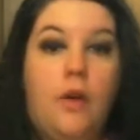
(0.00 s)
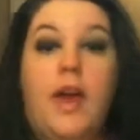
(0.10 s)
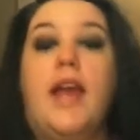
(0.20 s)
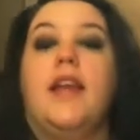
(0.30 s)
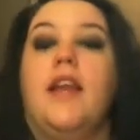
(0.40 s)

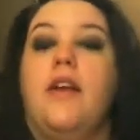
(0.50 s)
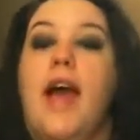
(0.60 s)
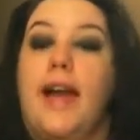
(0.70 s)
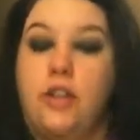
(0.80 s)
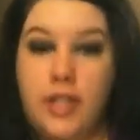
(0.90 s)
Okay, now
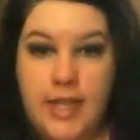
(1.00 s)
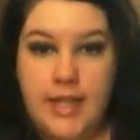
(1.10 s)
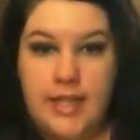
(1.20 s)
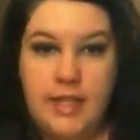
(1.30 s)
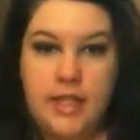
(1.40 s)
actually
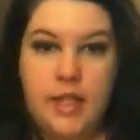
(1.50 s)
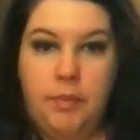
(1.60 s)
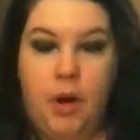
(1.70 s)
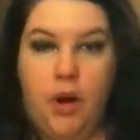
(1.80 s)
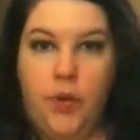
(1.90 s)
this is the
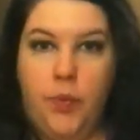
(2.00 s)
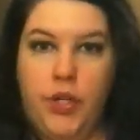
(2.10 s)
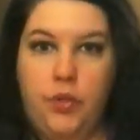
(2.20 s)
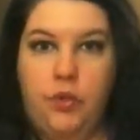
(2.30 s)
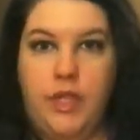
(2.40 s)
part where
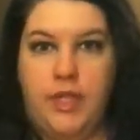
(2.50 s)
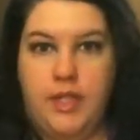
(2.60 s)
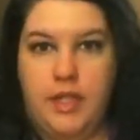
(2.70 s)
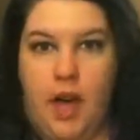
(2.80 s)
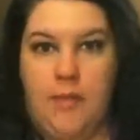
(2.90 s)
you could
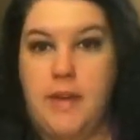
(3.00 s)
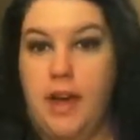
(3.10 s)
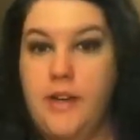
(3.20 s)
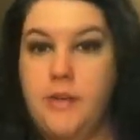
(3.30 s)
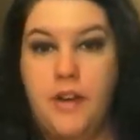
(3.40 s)
stop.
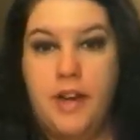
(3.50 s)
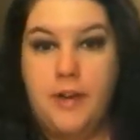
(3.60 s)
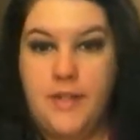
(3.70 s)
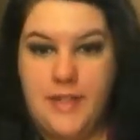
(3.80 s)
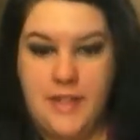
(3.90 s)
Now I
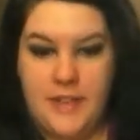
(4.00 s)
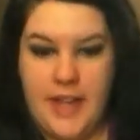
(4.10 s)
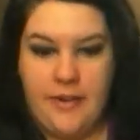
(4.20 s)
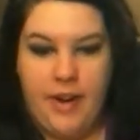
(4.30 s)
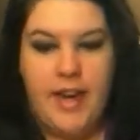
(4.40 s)
know it doesn't look
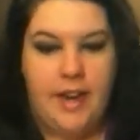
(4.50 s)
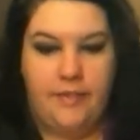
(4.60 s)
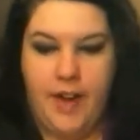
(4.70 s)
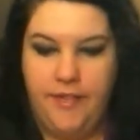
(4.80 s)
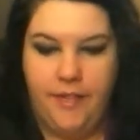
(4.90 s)
that great and
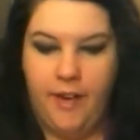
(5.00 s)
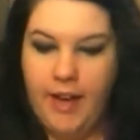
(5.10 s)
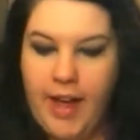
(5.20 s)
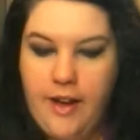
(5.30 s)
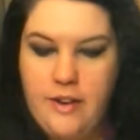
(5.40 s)
I've got
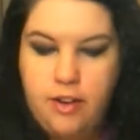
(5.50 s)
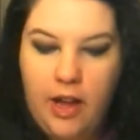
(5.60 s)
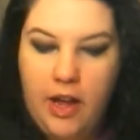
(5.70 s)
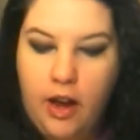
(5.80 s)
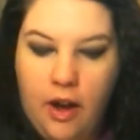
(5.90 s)
fallout
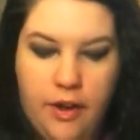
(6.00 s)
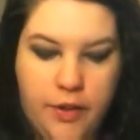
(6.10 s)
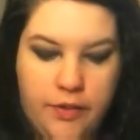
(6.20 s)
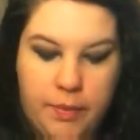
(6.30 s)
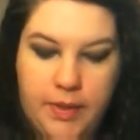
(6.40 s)
all
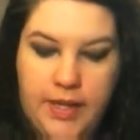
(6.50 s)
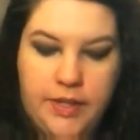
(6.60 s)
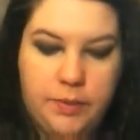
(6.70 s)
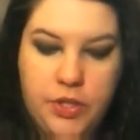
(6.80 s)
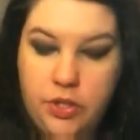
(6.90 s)
over the
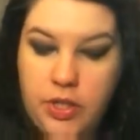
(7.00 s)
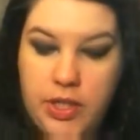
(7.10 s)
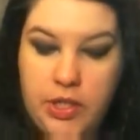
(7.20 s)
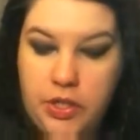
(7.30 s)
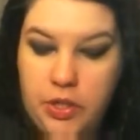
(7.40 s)
place. What you
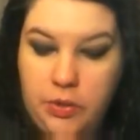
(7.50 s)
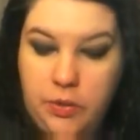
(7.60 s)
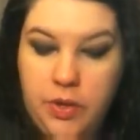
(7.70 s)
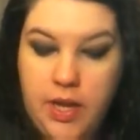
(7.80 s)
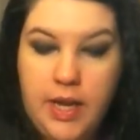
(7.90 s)
need to
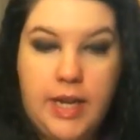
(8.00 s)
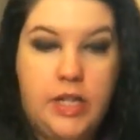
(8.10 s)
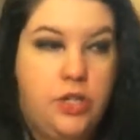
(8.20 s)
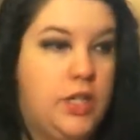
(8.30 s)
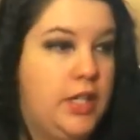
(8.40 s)
do
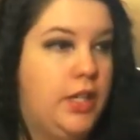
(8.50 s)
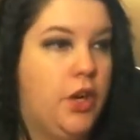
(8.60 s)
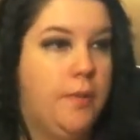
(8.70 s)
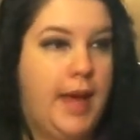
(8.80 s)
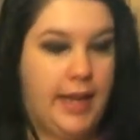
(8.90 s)
is you need to
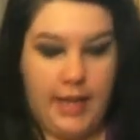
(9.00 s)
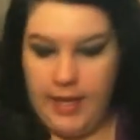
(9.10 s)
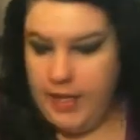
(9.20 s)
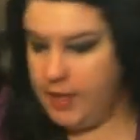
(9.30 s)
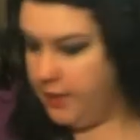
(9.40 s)
go back
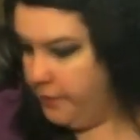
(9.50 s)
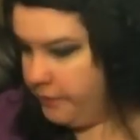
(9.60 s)
in.